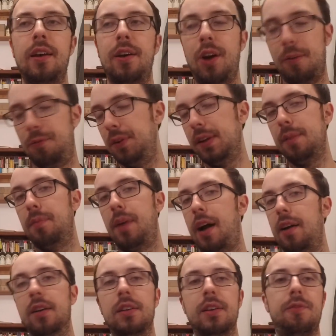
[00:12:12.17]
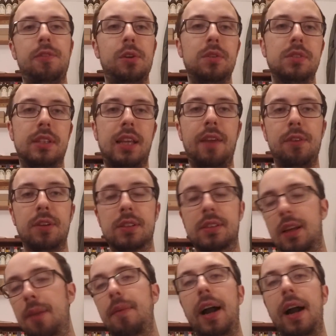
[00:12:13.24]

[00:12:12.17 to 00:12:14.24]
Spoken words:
hopefully my early views gave you some